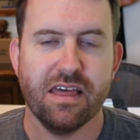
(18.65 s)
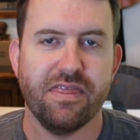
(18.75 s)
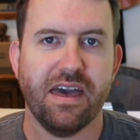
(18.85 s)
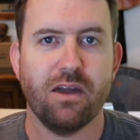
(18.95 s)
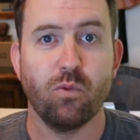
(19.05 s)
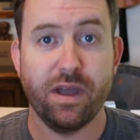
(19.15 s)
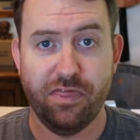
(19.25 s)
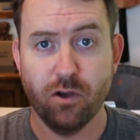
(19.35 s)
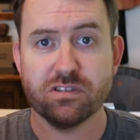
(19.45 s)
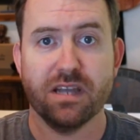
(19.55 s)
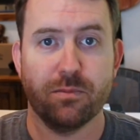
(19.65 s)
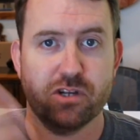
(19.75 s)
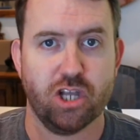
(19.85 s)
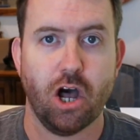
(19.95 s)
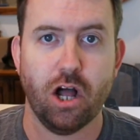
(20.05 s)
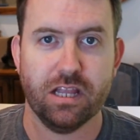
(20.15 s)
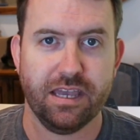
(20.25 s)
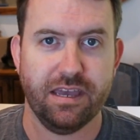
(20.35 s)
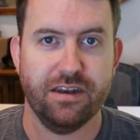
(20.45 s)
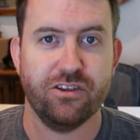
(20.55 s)
that when those numbers call
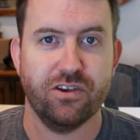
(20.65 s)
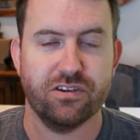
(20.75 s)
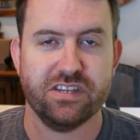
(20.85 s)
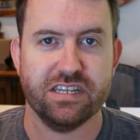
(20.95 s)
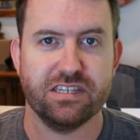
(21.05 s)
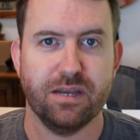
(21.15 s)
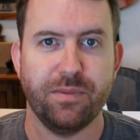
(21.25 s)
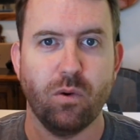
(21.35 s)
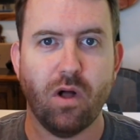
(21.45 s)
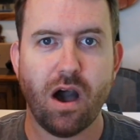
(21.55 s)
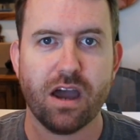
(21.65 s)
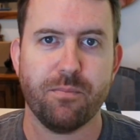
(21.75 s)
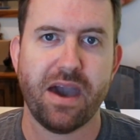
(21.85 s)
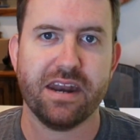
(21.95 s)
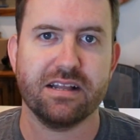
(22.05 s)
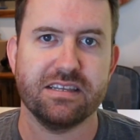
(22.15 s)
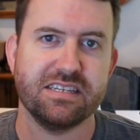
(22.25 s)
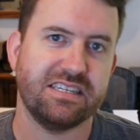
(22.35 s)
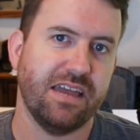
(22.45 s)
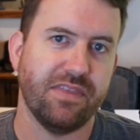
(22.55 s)
in to your system, it will automatically
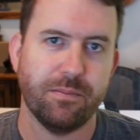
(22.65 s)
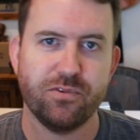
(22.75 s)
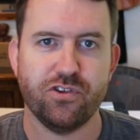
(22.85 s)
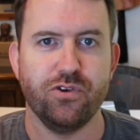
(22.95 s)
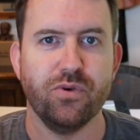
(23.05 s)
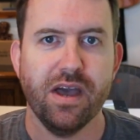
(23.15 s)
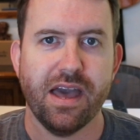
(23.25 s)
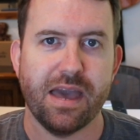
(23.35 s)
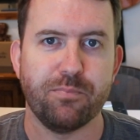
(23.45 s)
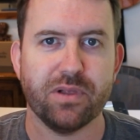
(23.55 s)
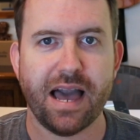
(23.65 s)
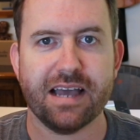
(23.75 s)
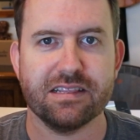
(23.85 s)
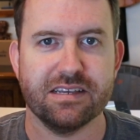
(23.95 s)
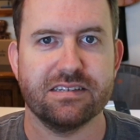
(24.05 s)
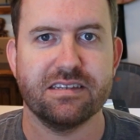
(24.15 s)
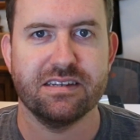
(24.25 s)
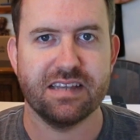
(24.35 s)
send them to a blacklist